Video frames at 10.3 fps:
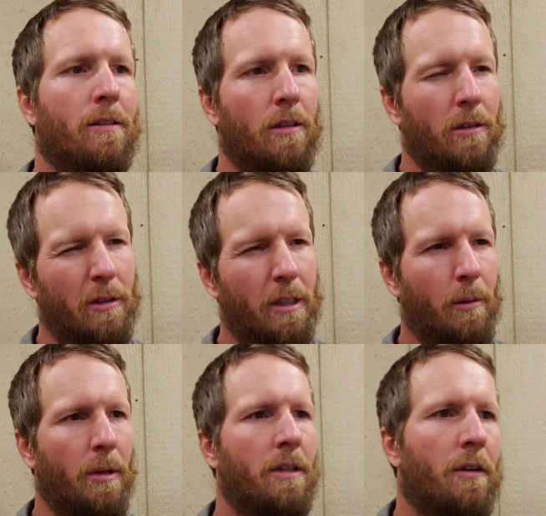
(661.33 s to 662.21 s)
it's a
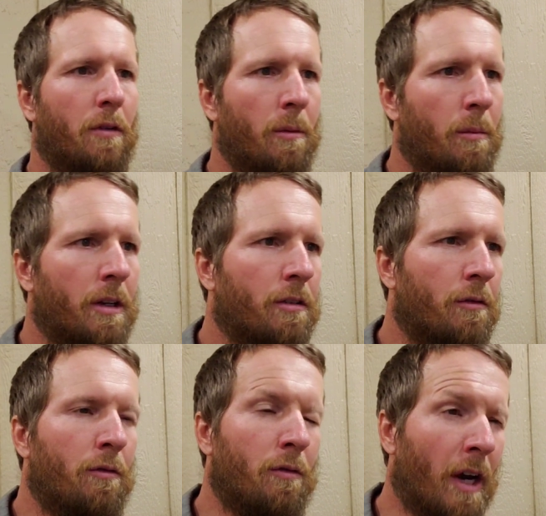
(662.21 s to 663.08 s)
little bit different, but it's
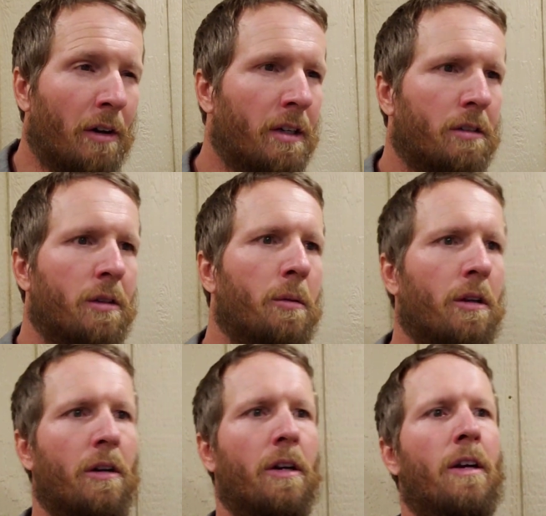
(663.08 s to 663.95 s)
very
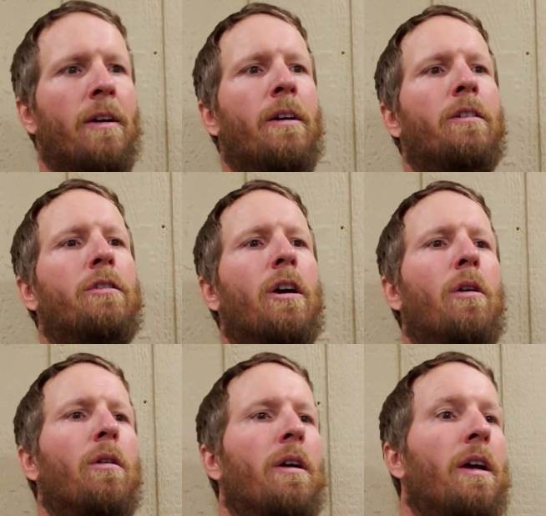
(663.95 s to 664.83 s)
similar.
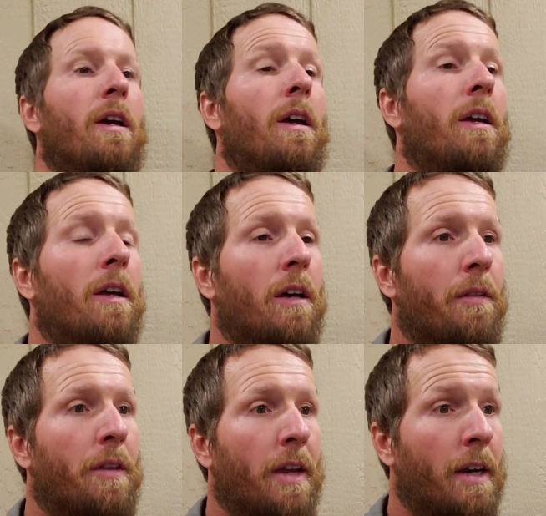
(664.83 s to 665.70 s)
So
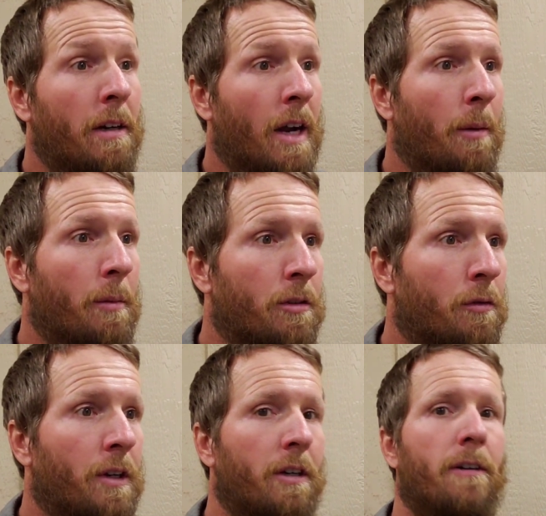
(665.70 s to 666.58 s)
the air
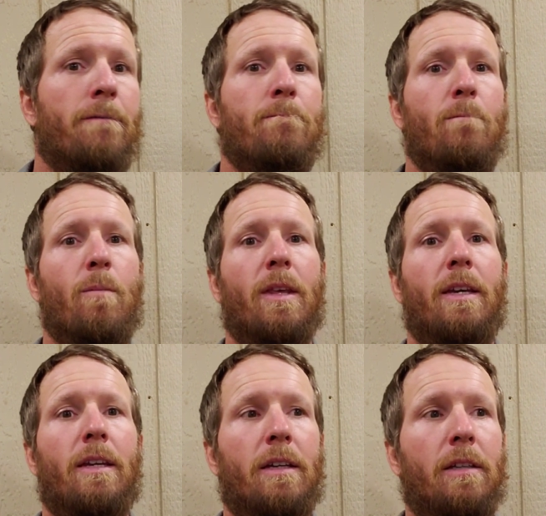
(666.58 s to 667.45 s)
atmosphere
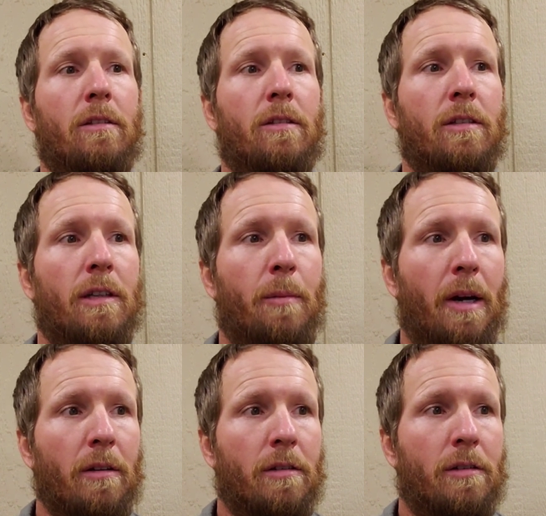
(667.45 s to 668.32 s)
is
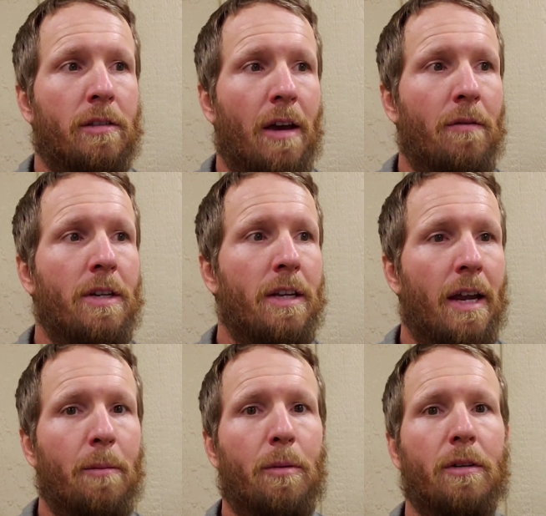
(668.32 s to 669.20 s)
about
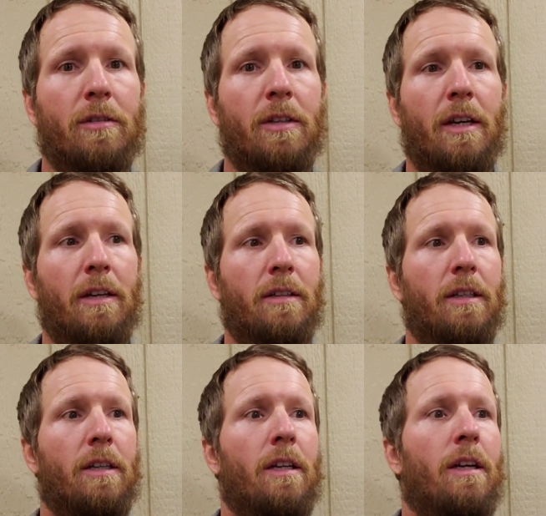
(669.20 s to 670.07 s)
78%
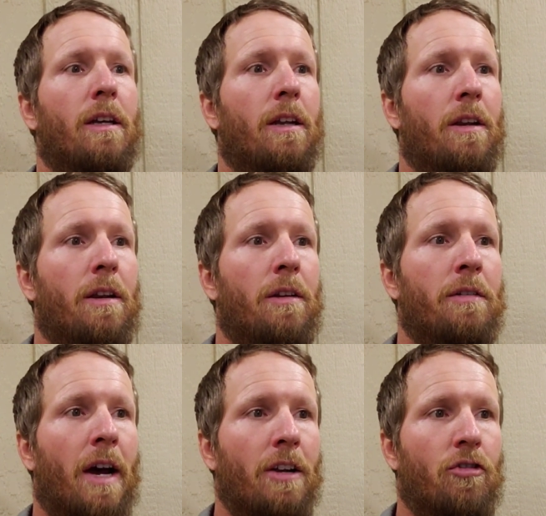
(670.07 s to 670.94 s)

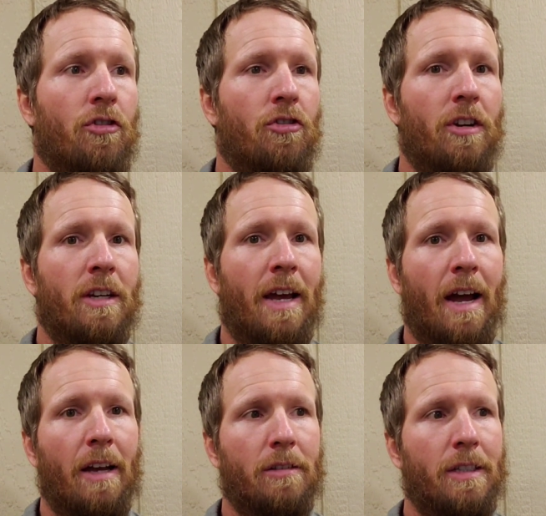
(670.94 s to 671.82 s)
nitrogen
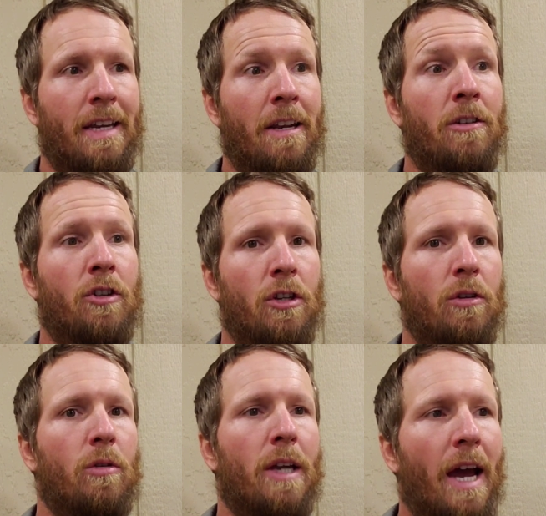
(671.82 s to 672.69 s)
gas,
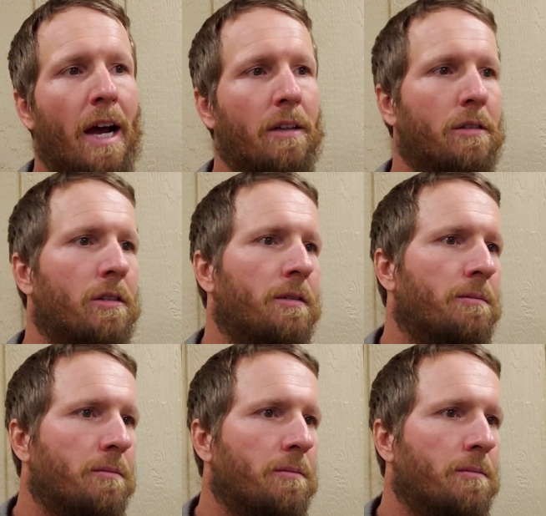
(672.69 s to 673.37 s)
N2 gas.